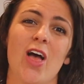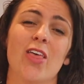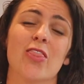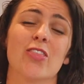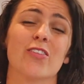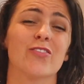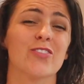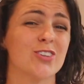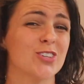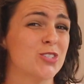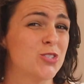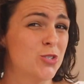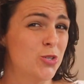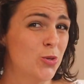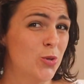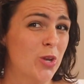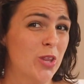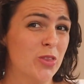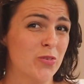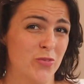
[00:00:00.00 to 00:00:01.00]
The first
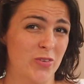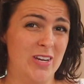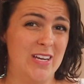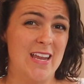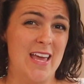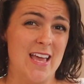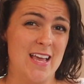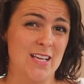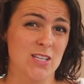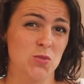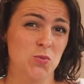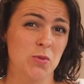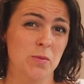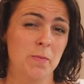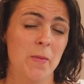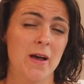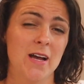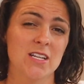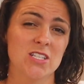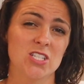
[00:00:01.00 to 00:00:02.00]
2 to 3 days
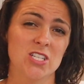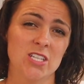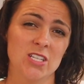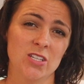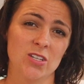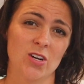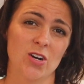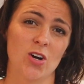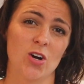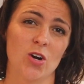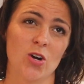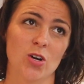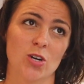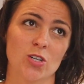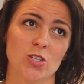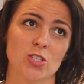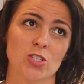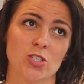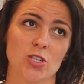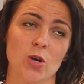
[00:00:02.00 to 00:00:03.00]
when patching
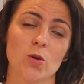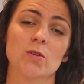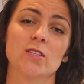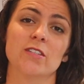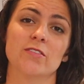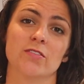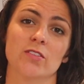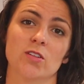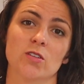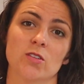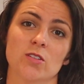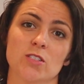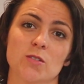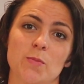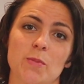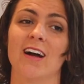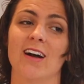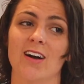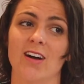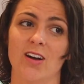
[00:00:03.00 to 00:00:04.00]
are so difficult,
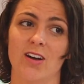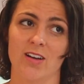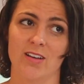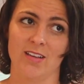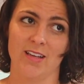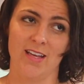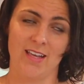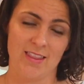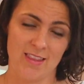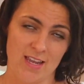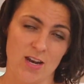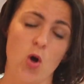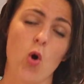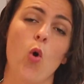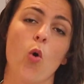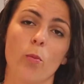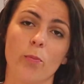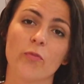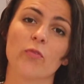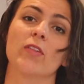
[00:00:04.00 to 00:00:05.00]
and then
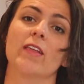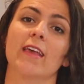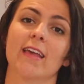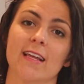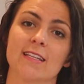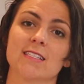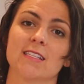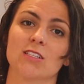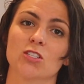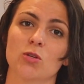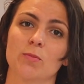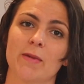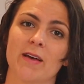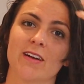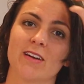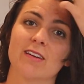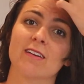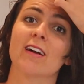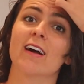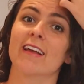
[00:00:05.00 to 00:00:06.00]
hopefully it gets a little
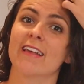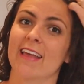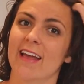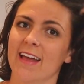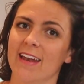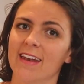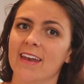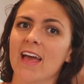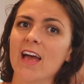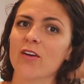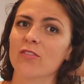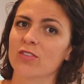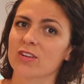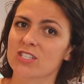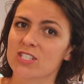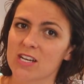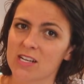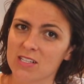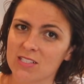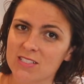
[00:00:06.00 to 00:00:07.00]
better. Again, every
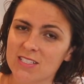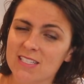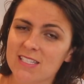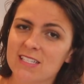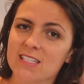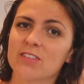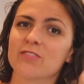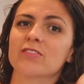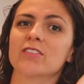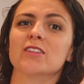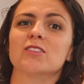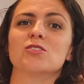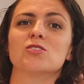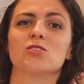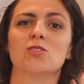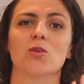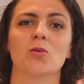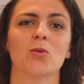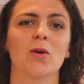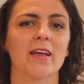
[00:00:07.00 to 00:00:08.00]
child is different,
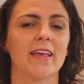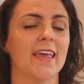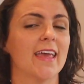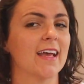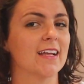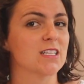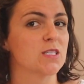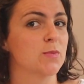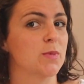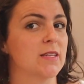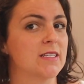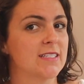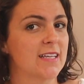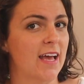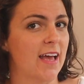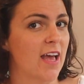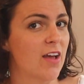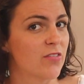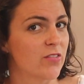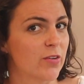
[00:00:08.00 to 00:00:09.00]
so I can't speak
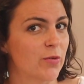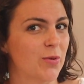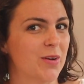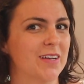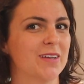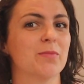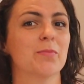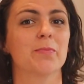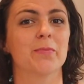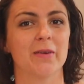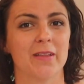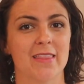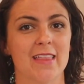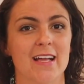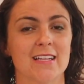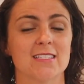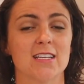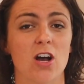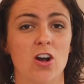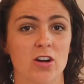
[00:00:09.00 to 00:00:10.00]
to everyone, but
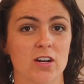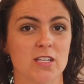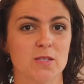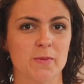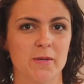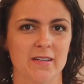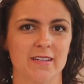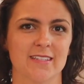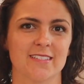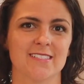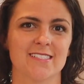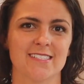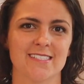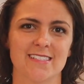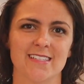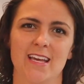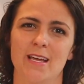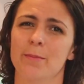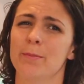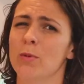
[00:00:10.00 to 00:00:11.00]
that's our
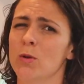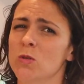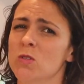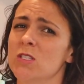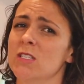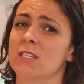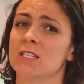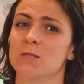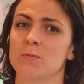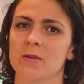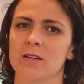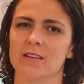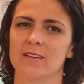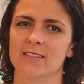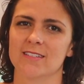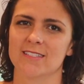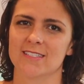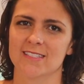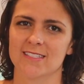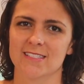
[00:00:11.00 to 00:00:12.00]
experience, and most
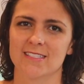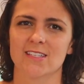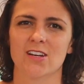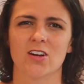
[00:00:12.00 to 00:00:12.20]
experiences